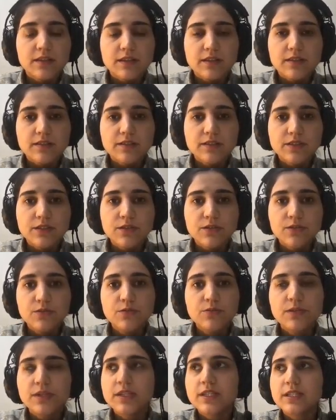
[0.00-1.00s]

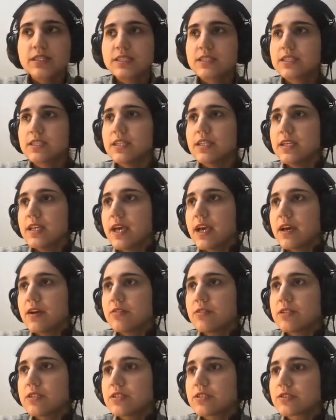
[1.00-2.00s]
So see how
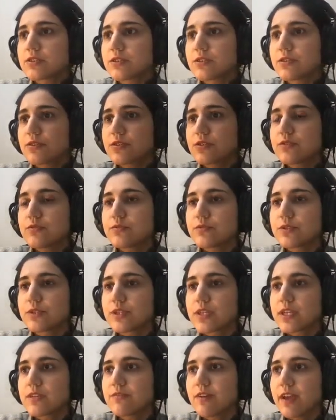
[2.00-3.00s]
it is going to
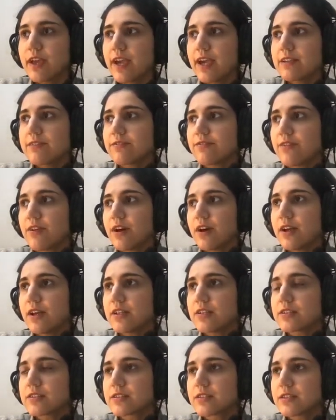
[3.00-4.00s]
work if I add
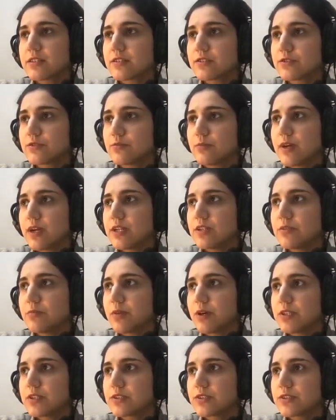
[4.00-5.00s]
files to my
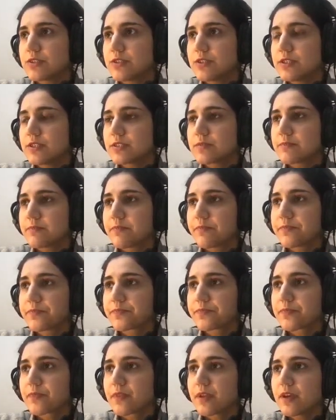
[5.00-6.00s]
repositories.
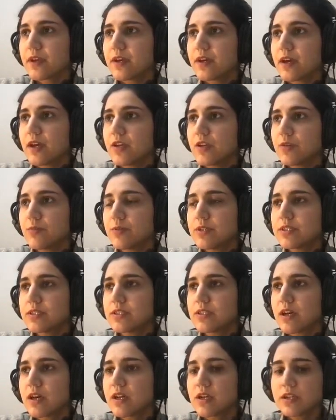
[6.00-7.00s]
I opened
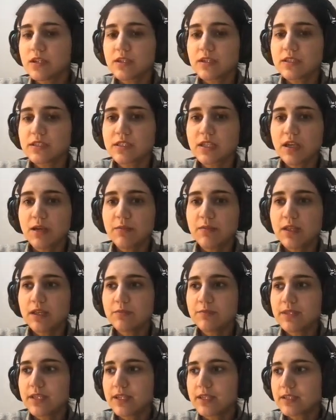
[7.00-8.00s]
a Sublime
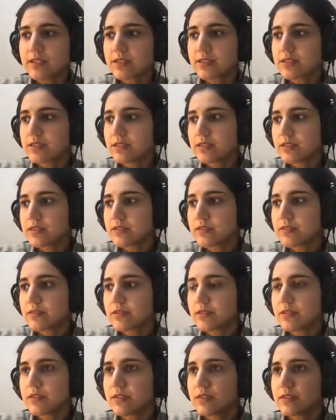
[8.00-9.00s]
text
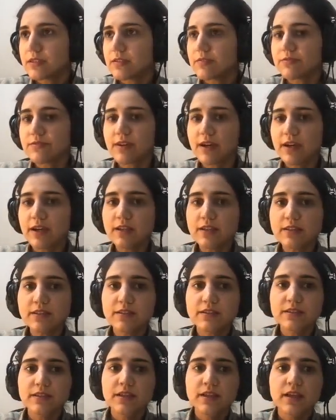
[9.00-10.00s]
file,
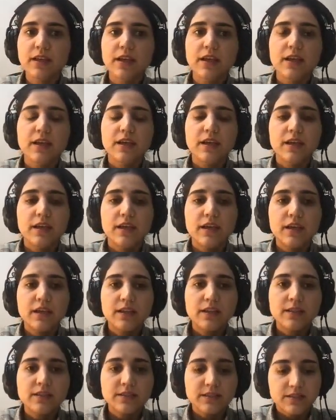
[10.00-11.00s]

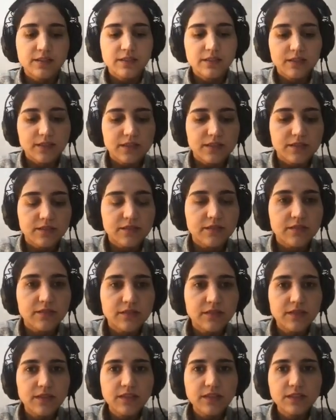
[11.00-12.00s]
and
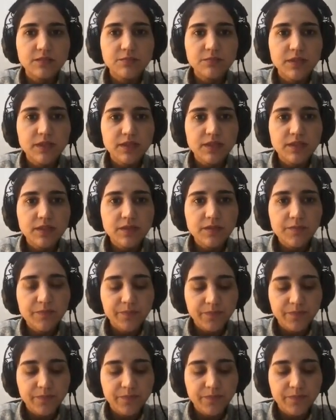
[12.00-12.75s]
let me